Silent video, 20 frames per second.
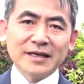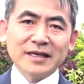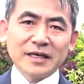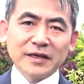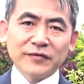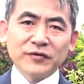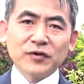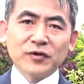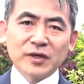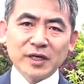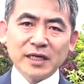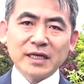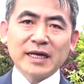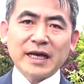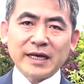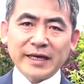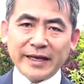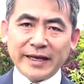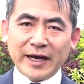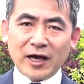If you need
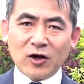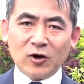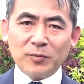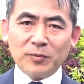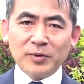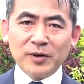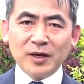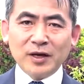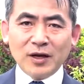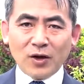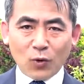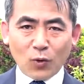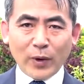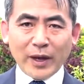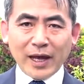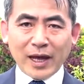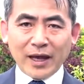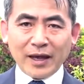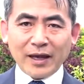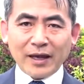any help,
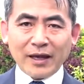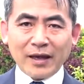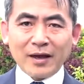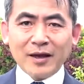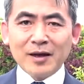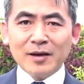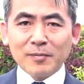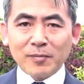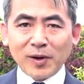we are here.